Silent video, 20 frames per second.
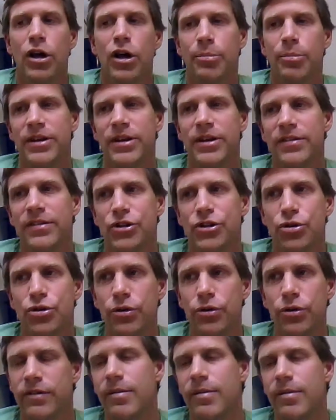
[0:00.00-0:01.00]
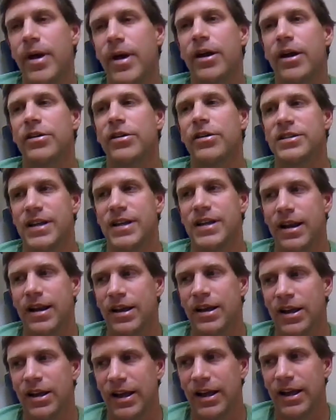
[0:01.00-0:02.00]
But the truth of the matter is that
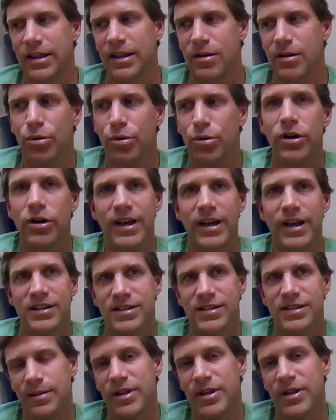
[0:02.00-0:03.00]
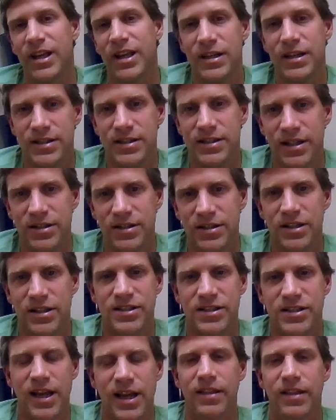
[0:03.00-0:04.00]
in the book, it seemed easiest to
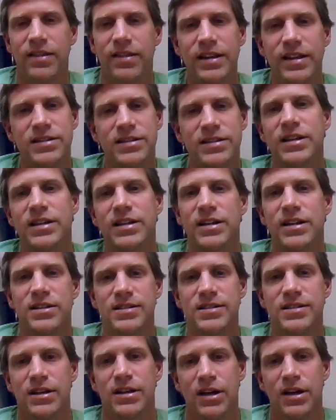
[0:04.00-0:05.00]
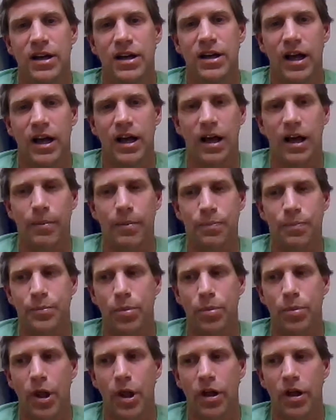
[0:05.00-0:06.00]
say this is um,
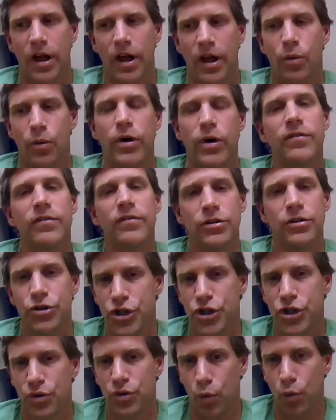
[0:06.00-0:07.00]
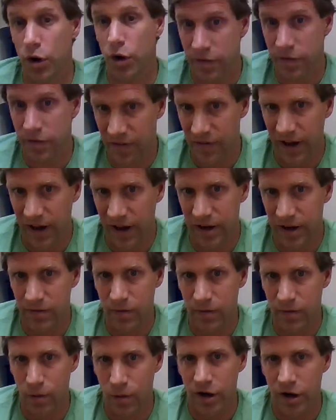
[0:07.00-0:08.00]
a revolution worth fighting
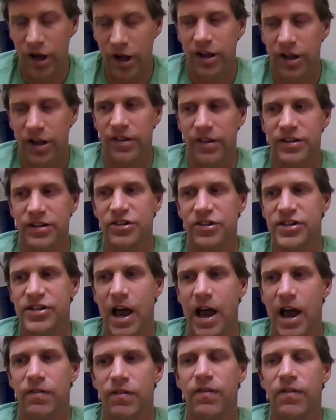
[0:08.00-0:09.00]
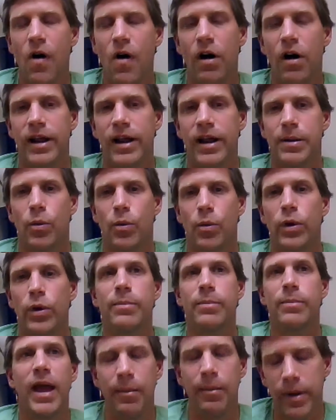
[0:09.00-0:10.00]
for. This is how far we
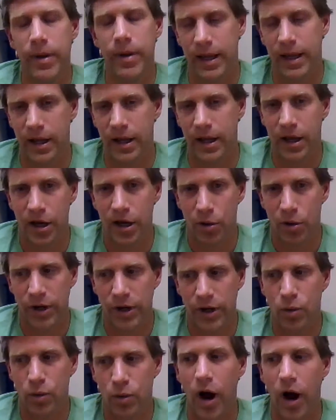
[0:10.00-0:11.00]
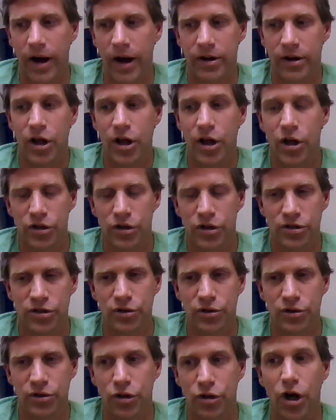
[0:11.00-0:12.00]
may be required
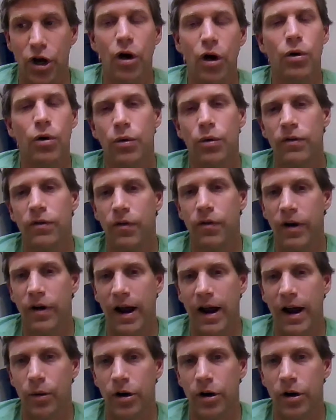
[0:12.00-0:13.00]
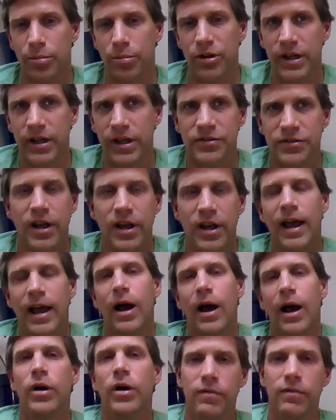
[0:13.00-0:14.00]
to go for our beliefs.
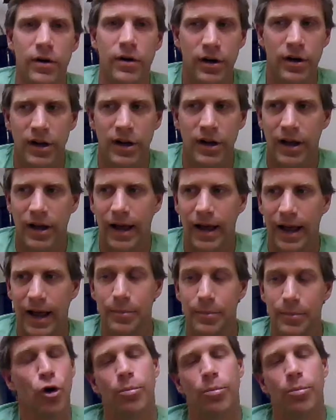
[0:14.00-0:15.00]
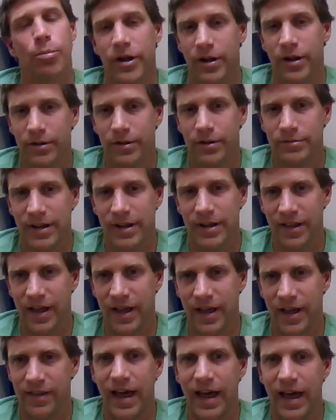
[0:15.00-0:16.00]
However, I'm hoping
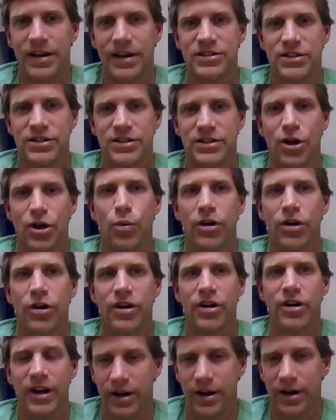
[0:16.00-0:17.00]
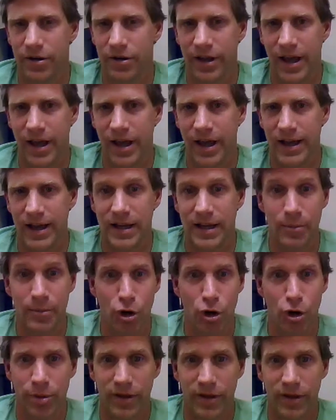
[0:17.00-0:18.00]
that that is nowhere near the case. I'm
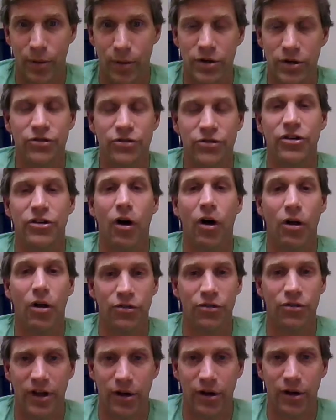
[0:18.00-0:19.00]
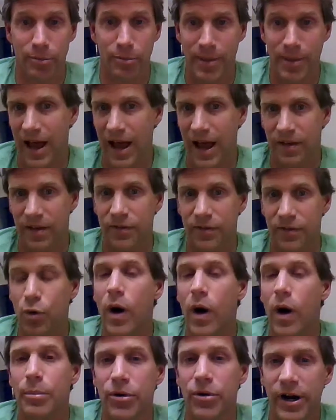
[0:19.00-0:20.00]
hoping that we'll all stay on a path of
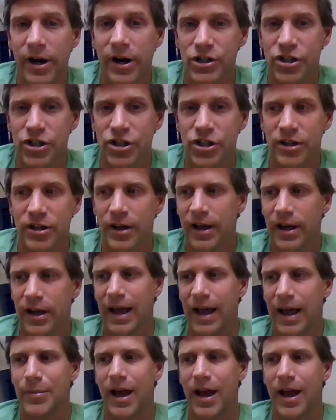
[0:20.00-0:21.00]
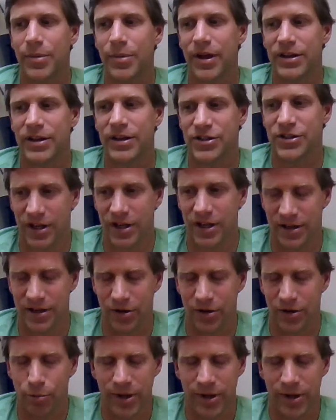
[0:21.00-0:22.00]
cooperation. I'm hoping, as
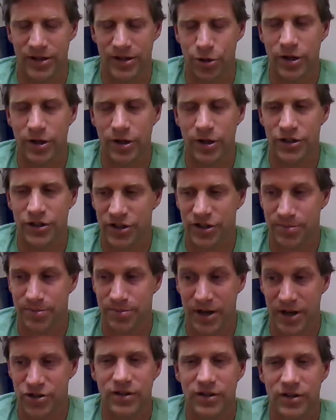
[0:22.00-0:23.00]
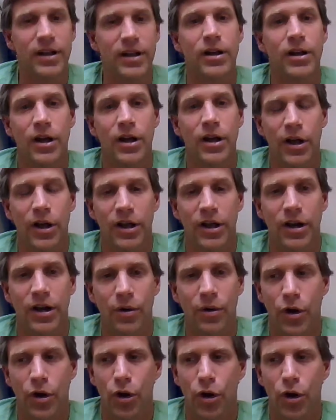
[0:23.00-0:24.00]
uh, hoping as you had just mentioned, that you
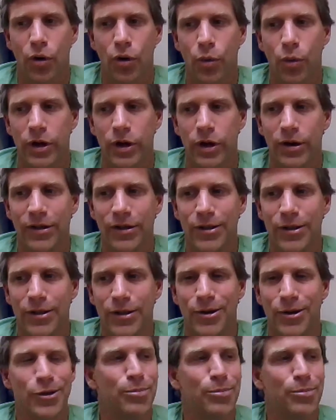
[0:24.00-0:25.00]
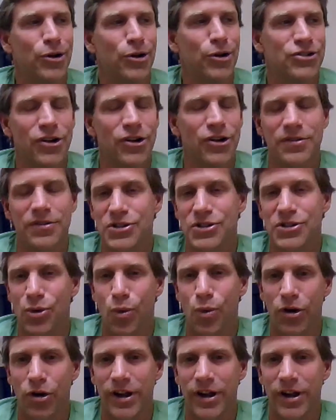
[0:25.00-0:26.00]
know we, the the book serves as a
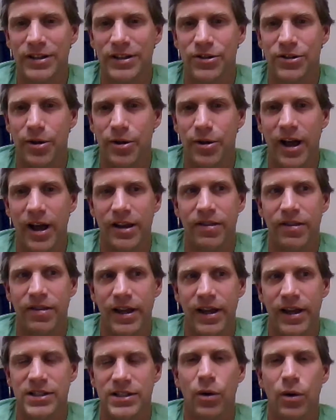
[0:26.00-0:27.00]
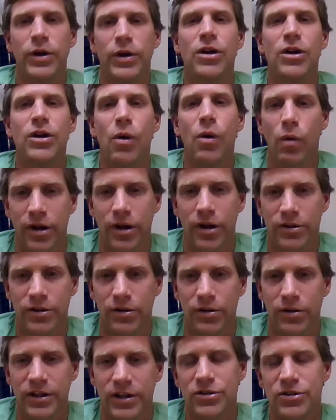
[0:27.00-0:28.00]
warning to the kind of things that we don't want to
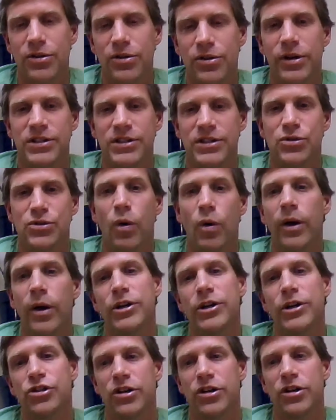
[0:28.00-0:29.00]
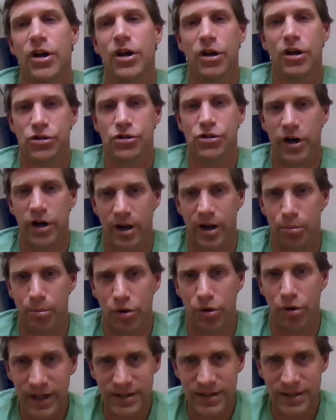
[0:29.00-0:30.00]
do. These are the reasons why we should try to
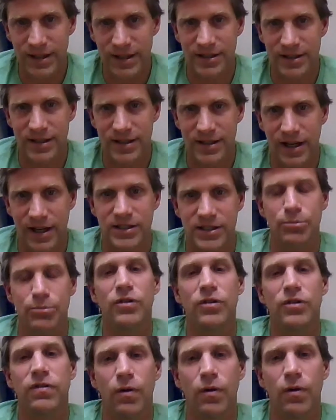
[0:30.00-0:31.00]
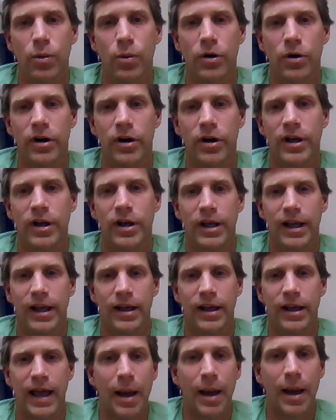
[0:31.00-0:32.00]
embrace these things and move forward
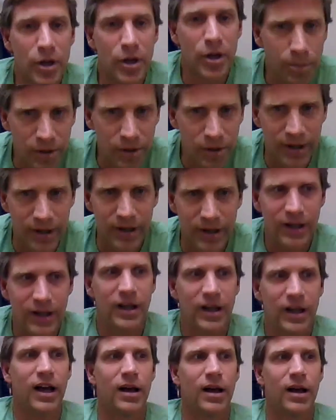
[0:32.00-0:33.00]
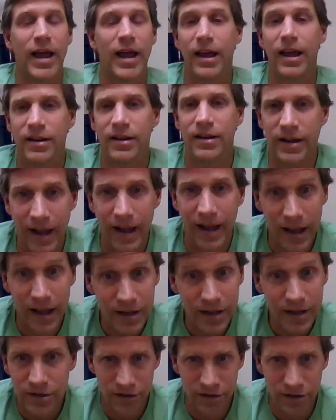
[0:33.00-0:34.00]
uh, amicably, um, hand in
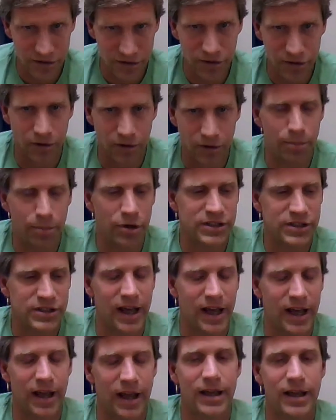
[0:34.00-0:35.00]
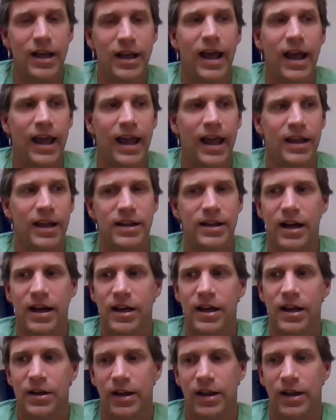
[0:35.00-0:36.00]
hand, sort of per se, and uh,
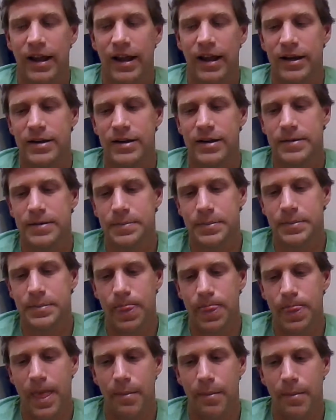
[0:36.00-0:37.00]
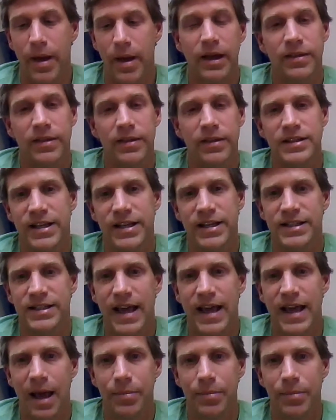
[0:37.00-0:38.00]
and make these things
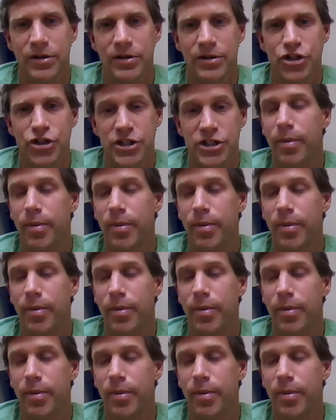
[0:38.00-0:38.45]
happen just